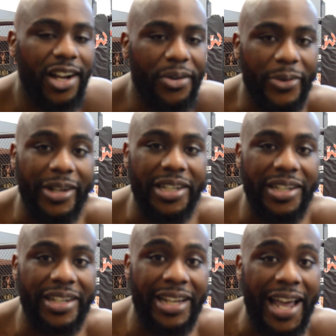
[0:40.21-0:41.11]

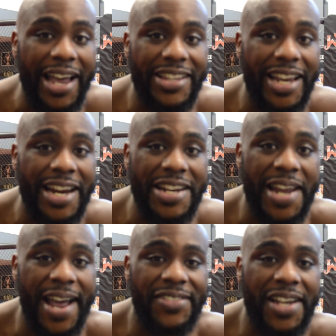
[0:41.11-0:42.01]
Really glad that I
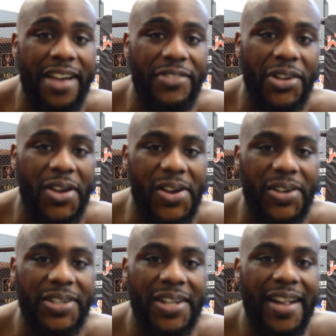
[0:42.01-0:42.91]
didn't have to have a
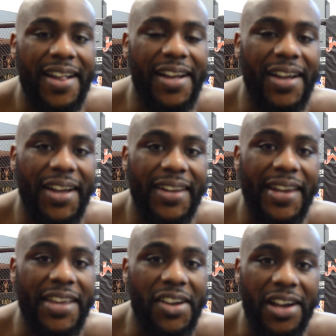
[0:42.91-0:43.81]
long
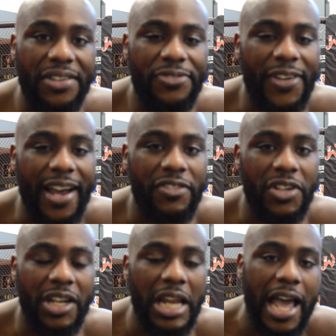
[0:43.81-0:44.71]
layoff
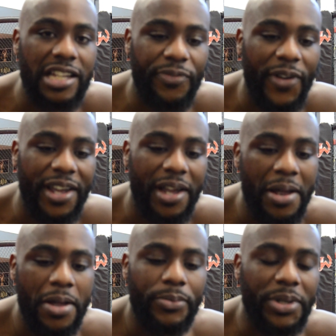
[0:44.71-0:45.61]
after the last fight.
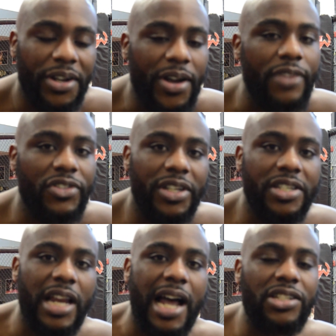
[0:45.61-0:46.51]
You know, after
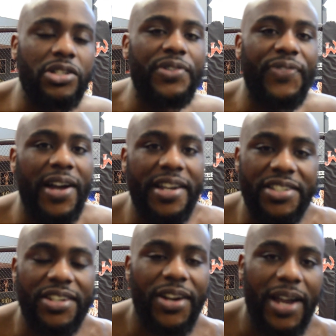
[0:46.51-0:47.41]
these last two
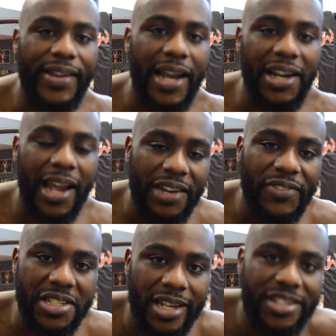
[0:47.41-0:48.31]
fights, you know, I got a lot
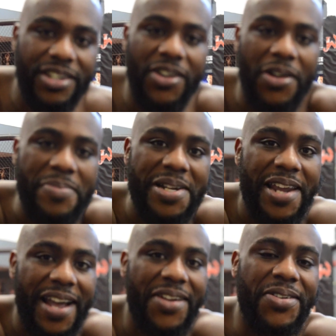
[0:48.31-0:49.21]
of attention on me
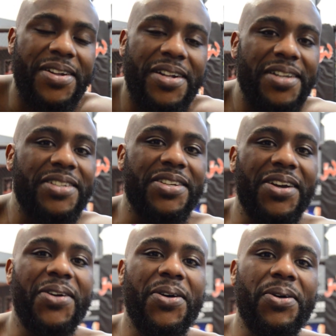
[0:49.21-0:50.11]
now,
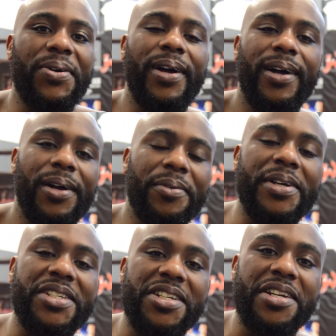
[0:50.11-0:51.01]
so
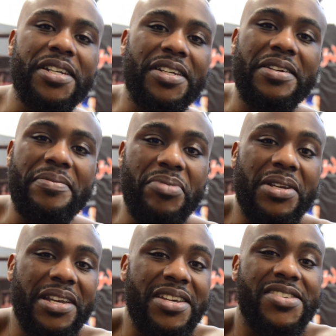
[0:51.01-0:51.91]
it should be
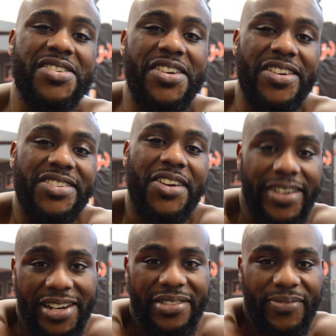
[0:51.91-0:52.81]
easier to
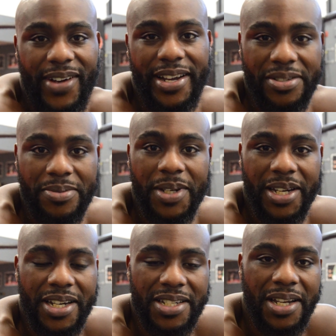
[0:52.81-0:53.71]
start getting fights
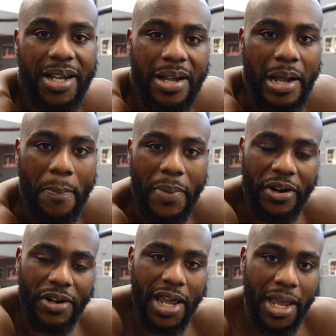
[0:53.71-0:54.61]
because a
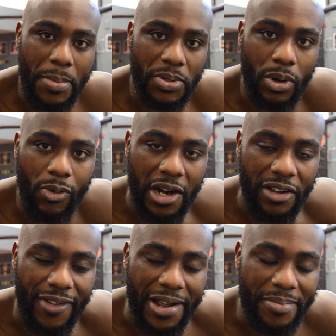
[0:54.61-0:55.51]
bigger name is what want to
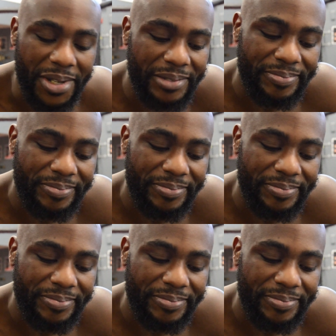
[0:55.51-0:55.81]
fight me.